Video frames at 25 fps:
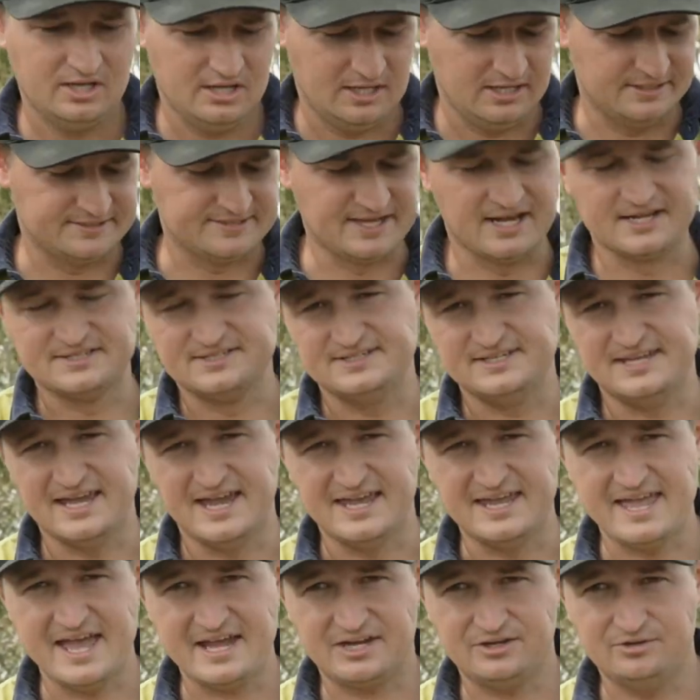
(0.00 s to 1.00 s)
It's RTK
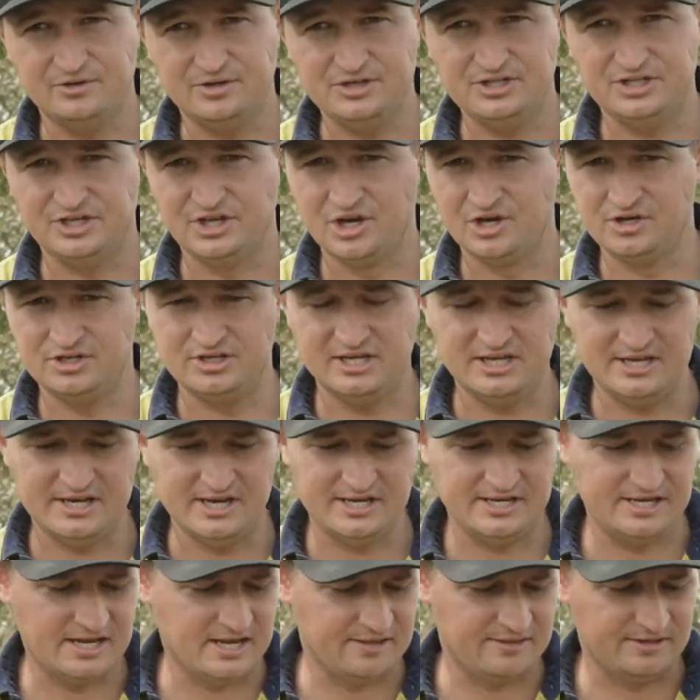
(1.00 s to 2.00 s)
accurate. You don't need
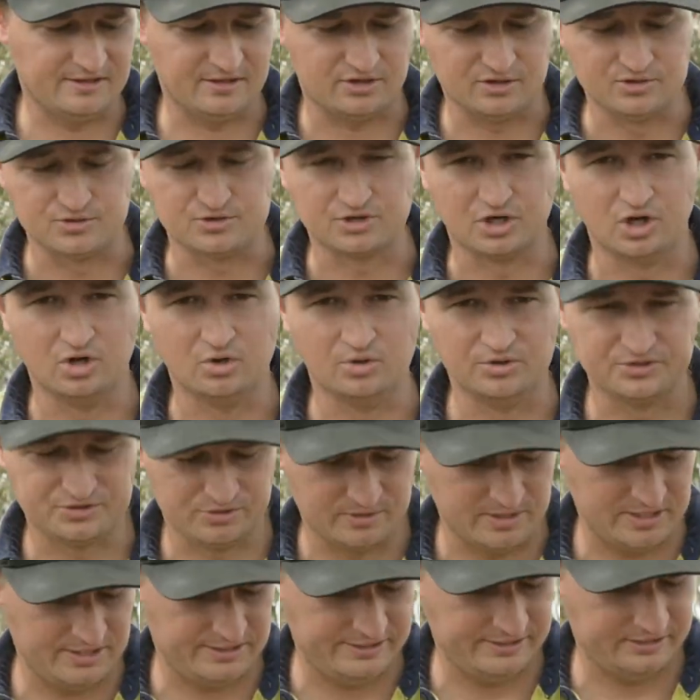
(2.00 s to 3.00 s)
any other controllers or
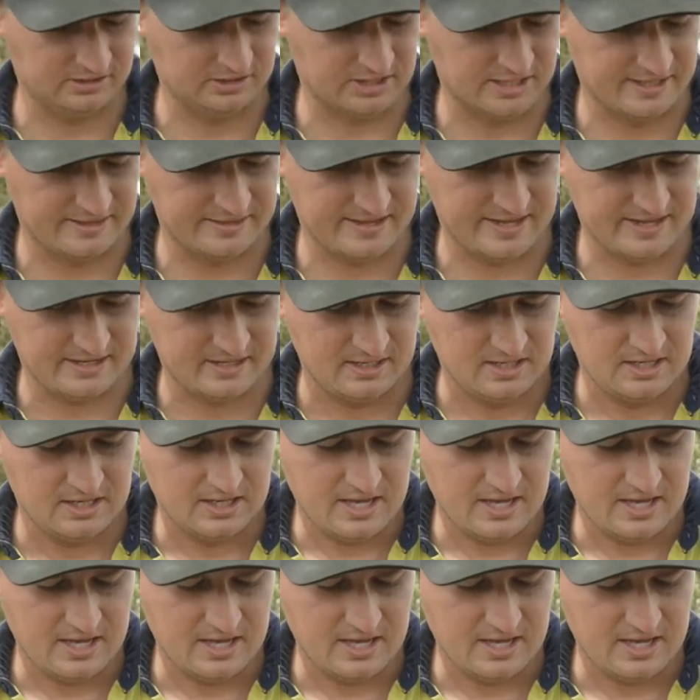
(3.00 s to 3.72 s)
anything like that.